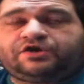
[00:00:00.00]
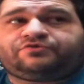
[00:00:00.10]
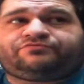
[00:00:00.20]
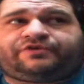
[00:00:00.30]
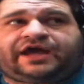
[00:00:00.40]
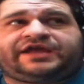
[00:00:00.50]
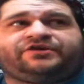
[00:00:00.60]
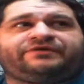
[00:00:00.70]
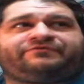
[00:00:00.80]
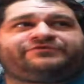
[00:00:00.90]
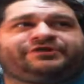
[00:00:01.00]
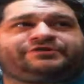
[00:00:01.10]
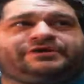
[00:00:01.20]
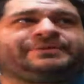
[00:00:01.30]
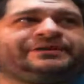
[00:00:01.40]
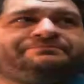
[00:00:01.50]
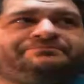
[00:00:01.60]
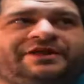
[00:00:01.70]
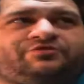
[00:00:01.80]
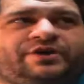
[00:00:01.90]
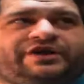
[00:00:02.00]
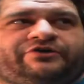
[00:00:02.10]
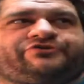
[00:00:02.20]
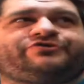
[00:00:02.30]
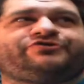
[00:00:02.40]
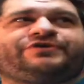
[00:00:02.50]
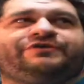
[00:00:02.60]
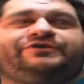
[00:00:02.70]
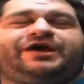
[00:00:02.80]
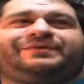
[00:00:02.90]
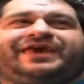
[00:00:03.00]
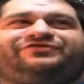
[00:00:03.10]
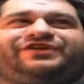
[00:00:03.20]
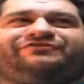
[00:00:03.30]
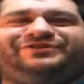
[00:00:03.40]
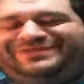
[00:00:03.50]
Oh, I know everything. Don't worry. That's why I host the show and not a guest.